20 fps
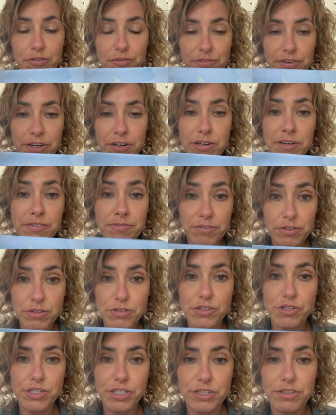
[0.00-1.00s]
very
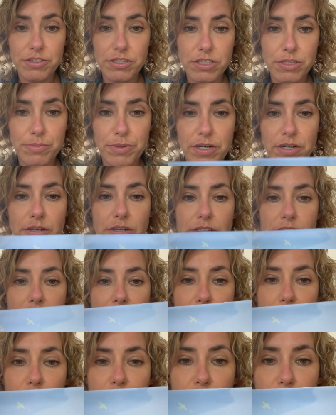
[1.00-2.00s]
first year in Sparks, they
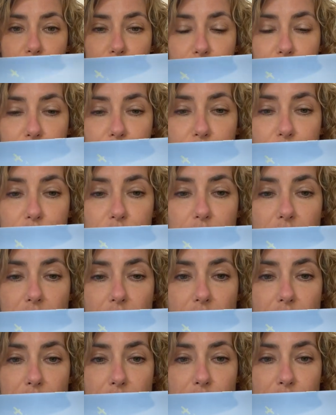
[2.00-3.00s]
will go through
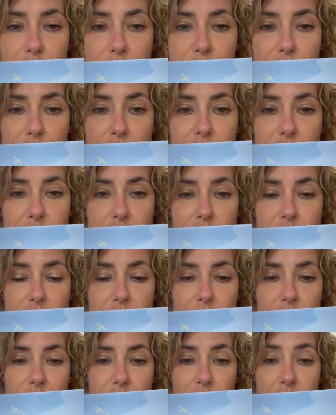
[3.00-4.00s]
this
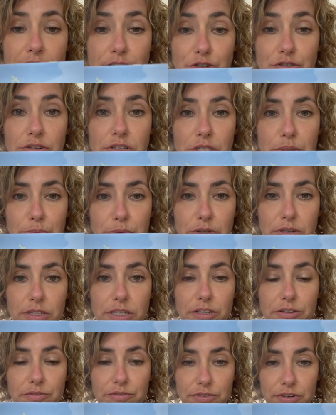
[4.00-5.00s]
entrance
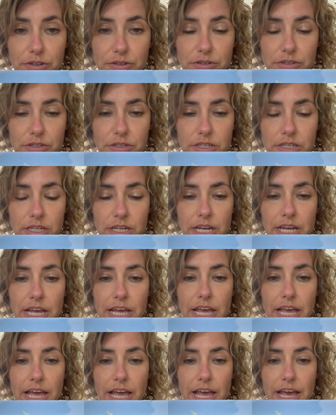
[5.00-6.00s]
booklet first.
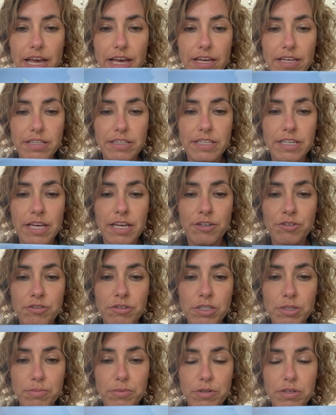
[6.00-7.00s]
And the
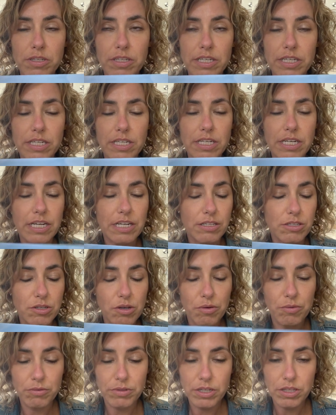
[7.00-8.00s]
entrance booklet is
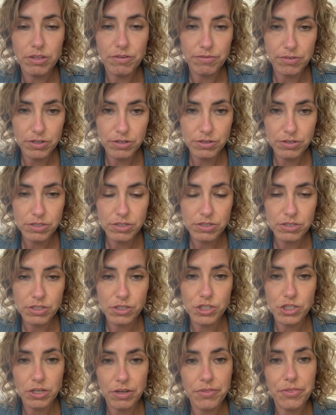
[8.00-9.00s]
only the verse
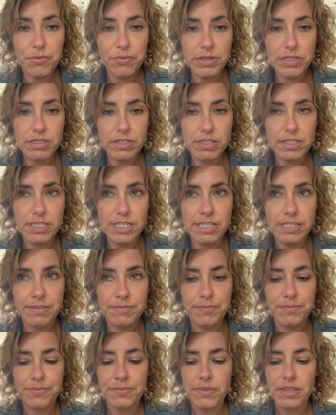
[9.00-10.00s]
John
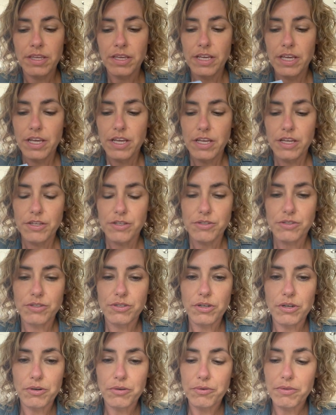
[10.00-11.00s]
3:16.
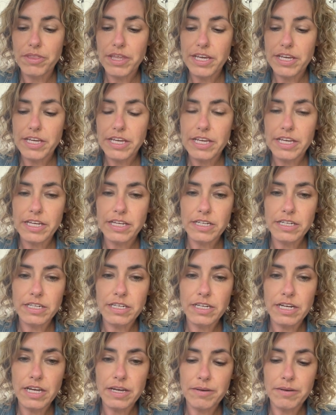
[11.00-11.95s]
So they can